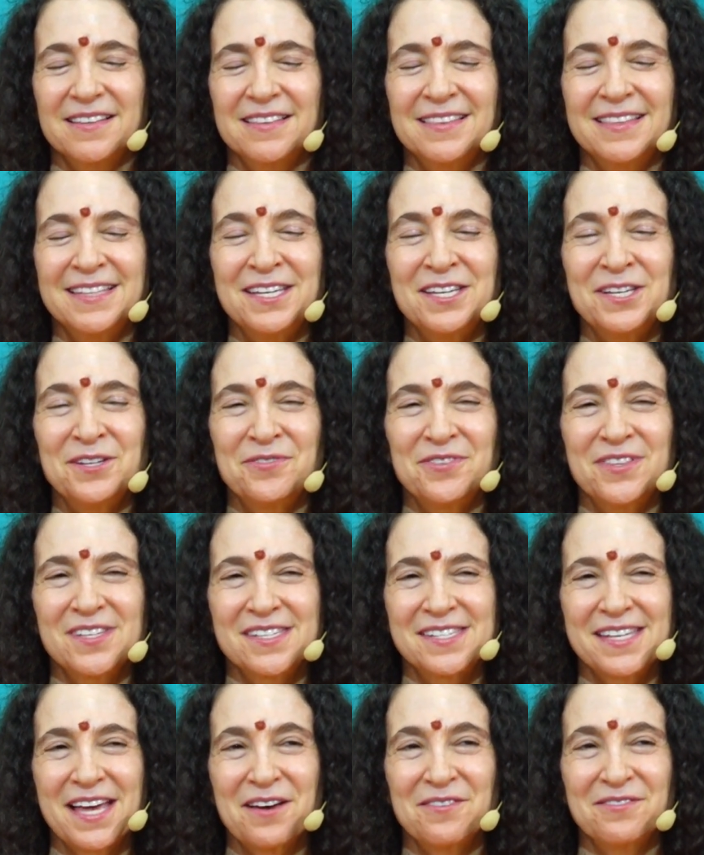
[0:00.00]
leave
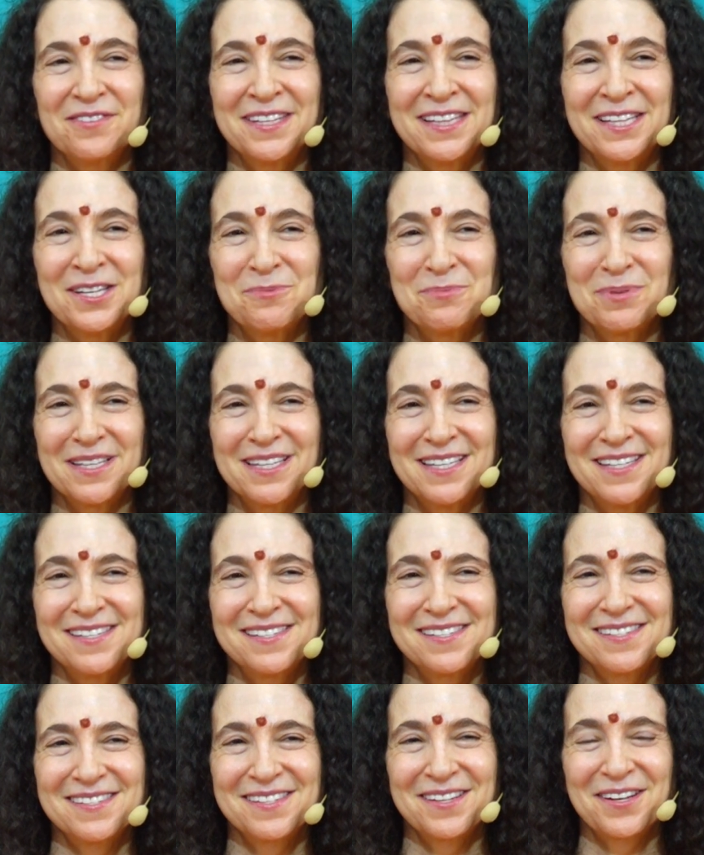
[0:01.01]
this heavenly
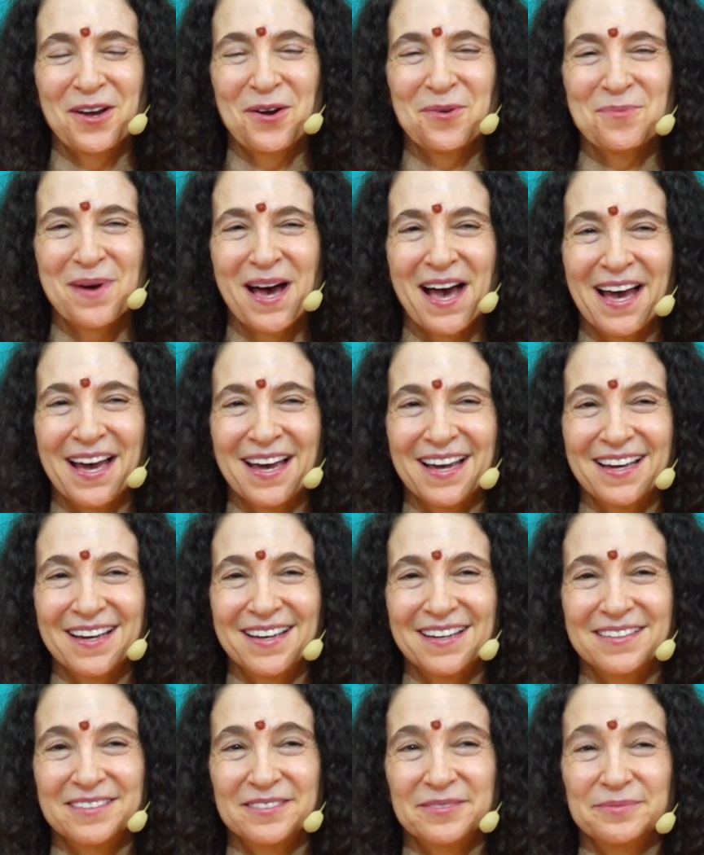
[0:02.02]
place and go back?